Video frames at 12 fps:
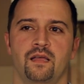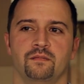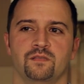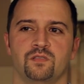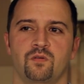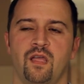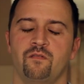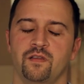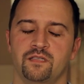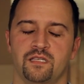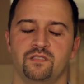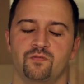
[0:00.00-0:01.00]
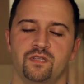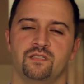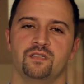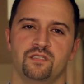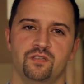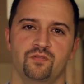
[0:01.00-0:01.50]
So every
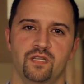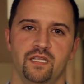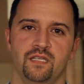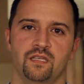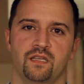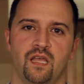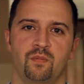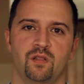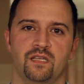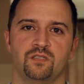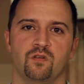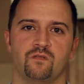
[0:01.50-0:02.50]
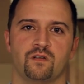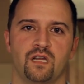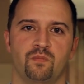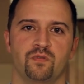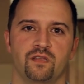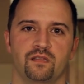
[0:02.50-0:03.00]
situation is unique, but let's go over a
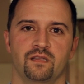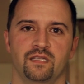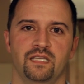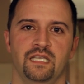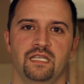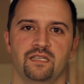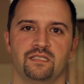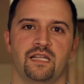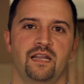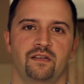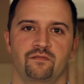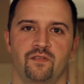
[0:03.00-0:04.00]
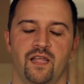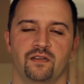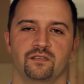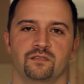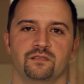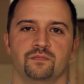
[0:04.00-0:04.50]
couple of the key deciding
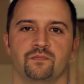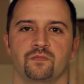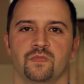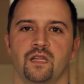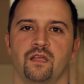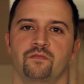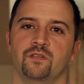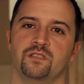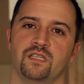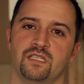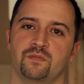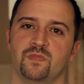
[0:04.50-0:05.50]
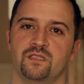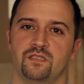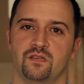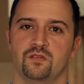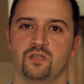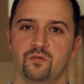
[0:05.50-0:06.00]
factors. Now if your system is
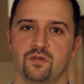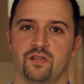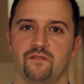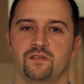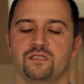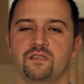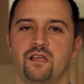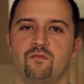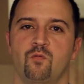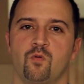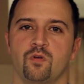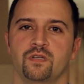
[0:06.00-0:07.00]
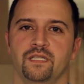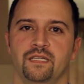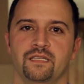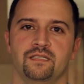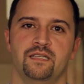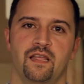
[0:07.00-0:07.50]
still new enough to still have a warranty,
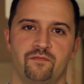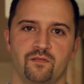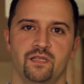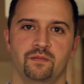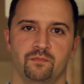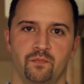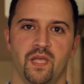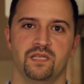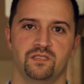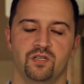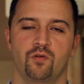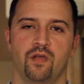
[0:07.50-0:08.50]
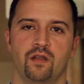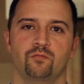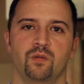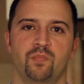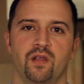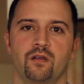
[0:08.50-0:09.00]
it's definitely best to go ahead and
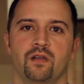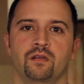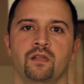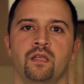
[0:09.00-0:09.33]
repair it.